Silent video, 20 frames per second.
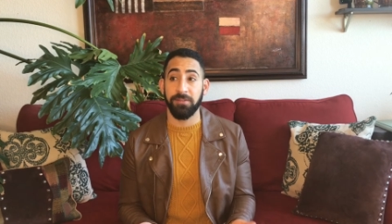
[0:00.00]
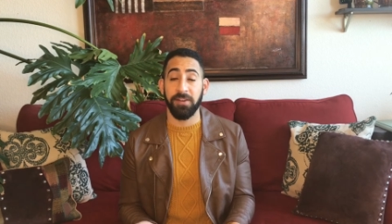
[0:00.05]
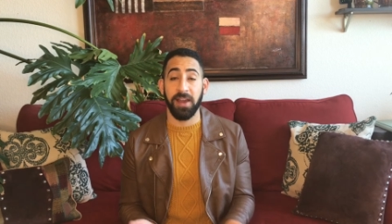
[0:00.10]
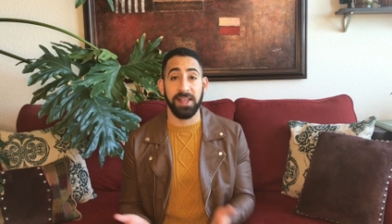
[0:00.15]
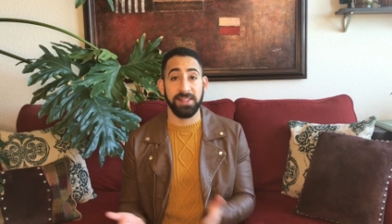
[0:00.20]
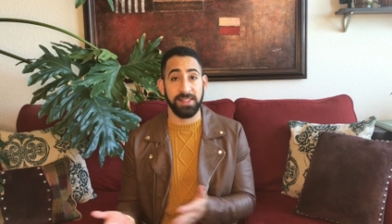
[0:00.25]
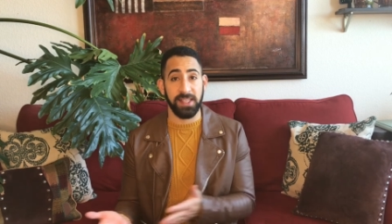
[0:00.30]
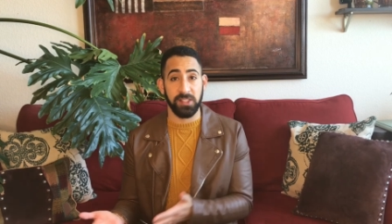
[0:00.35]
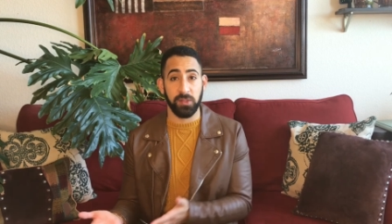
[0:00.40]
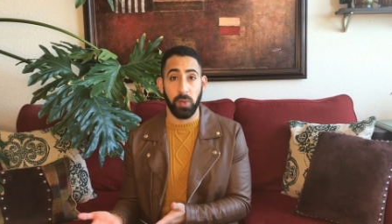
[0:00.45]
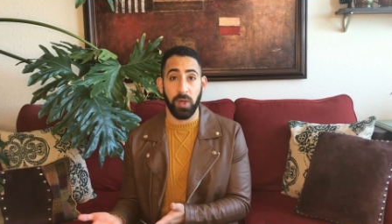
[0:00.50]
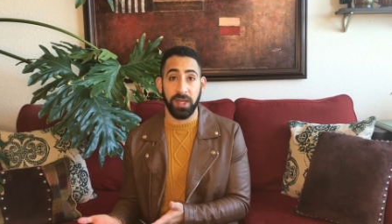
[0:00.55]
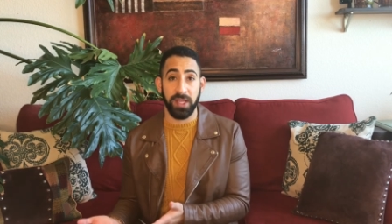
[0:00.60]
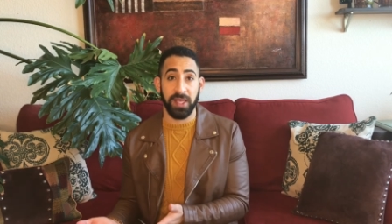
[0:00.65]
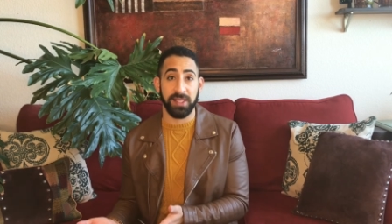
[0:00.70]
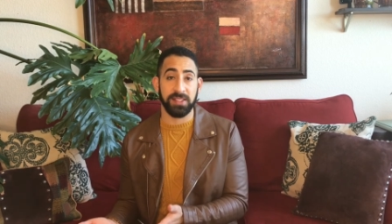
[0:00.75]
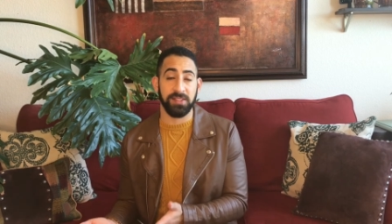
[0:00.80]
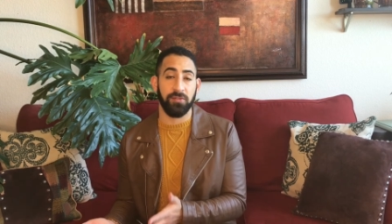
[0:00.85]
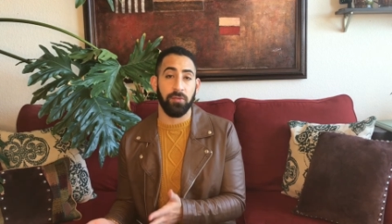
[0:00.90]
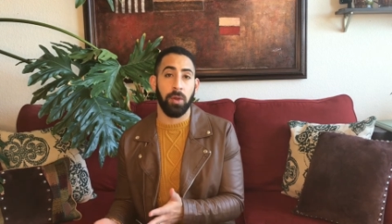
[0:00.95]
Physan 20
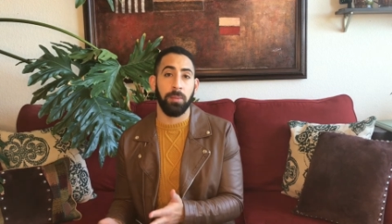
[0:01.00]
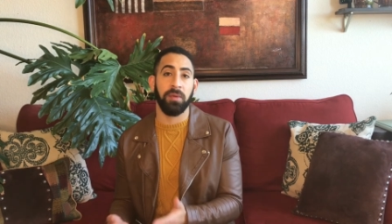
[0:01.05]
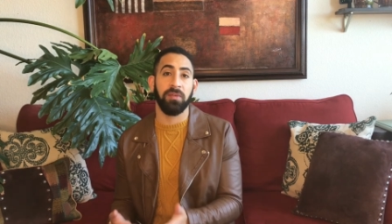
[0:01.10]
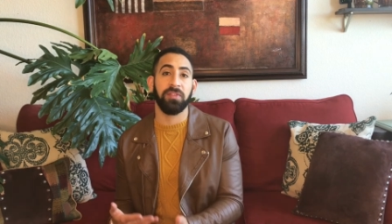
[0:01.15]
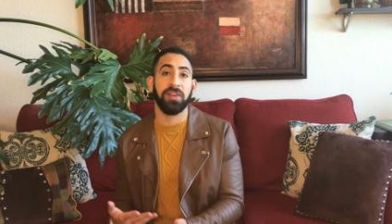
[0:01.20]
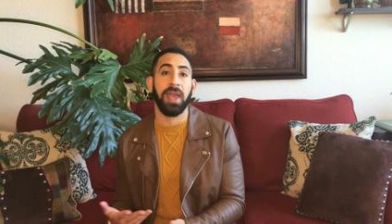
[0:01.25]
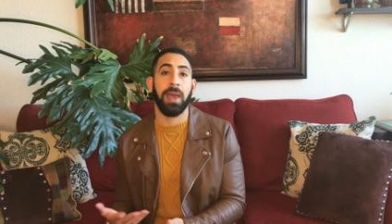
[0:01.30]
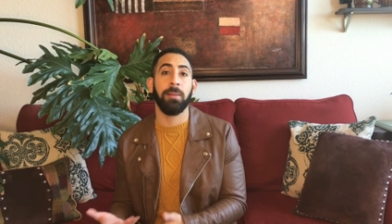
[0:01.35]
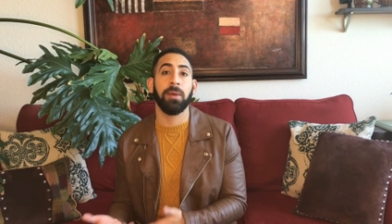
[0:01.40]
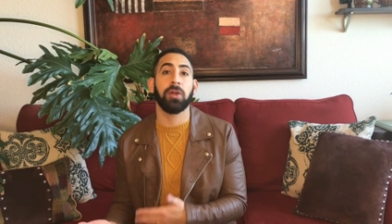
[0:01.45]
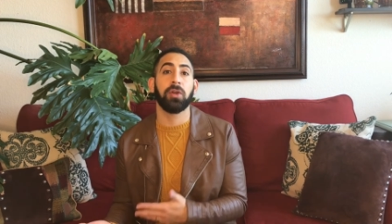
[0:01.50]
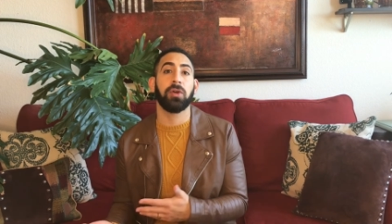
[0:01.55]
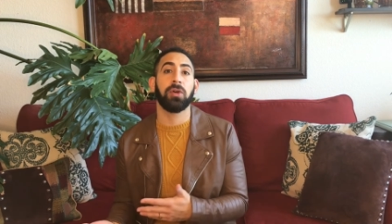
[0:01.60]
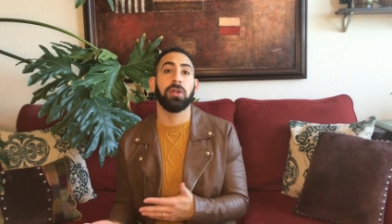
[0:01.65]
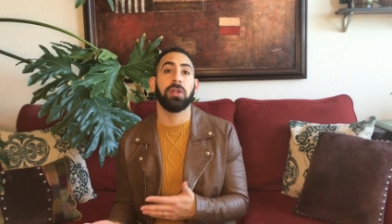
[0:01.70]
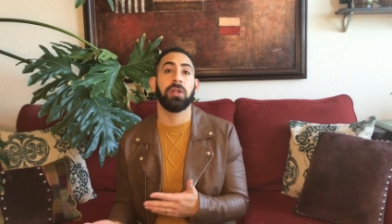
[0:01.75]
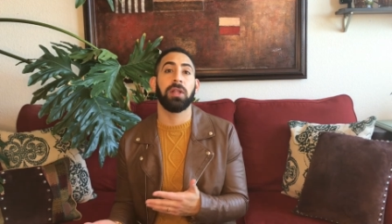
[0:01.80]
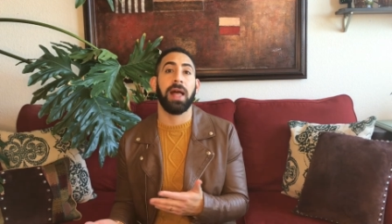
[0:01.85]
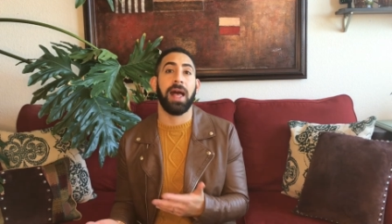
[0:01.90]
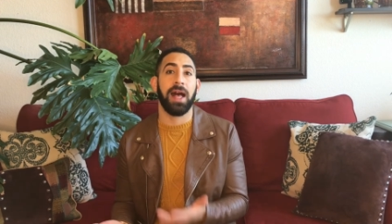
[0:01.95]
as a form of
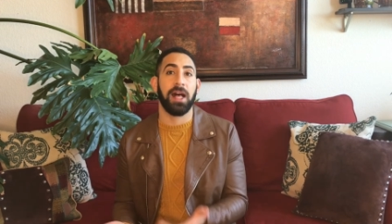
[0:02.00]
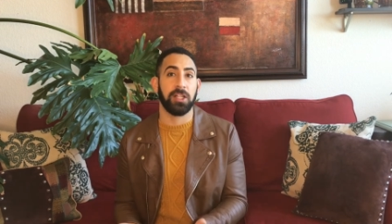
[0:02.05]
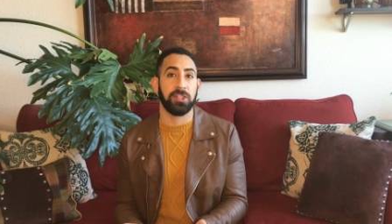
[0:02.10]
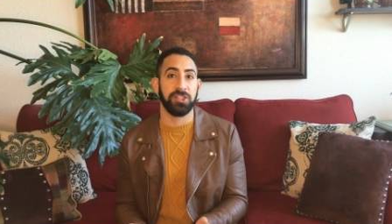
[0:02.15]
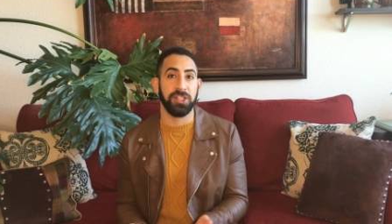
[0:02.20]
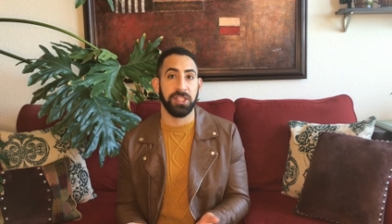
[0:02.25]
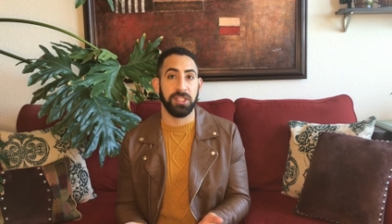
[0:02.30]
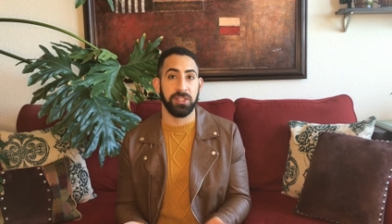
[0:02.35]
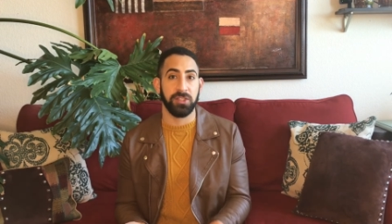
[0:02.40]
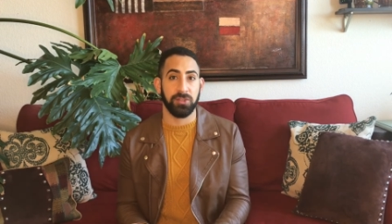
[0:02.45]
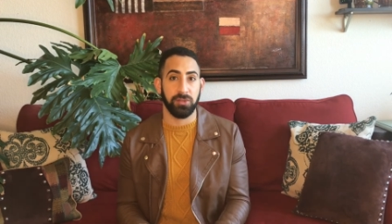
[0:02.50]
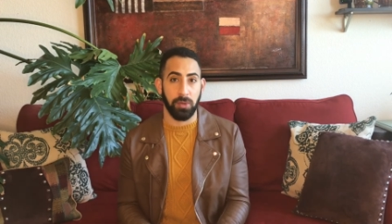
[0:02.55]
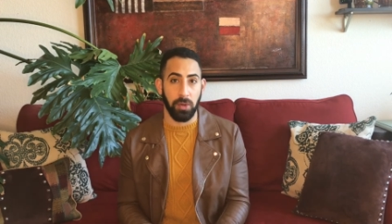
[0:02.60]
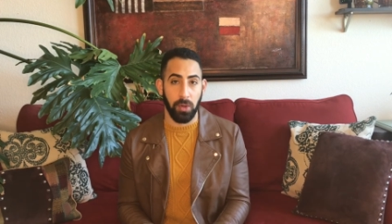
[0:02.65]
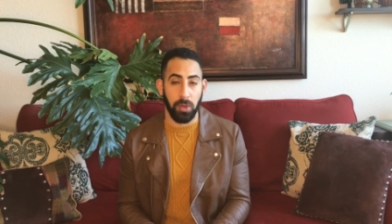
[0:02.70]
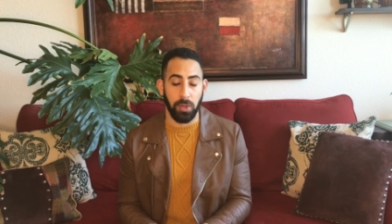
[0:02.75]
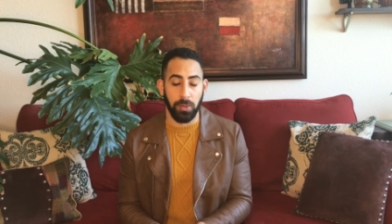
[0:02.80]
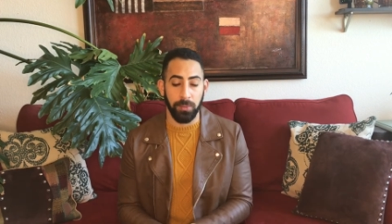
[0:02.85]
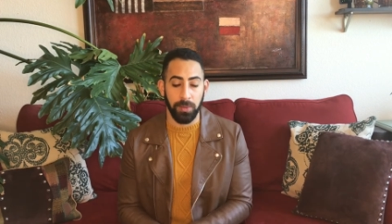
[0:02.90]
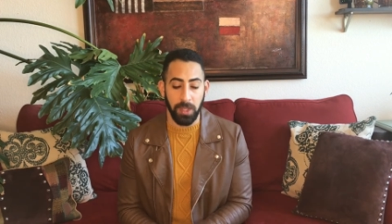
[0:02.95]
chemical algae
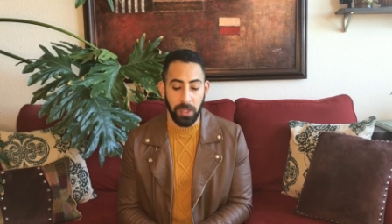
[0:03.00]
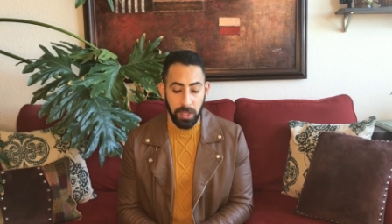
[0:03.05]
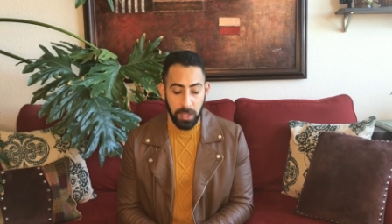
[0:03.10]
control.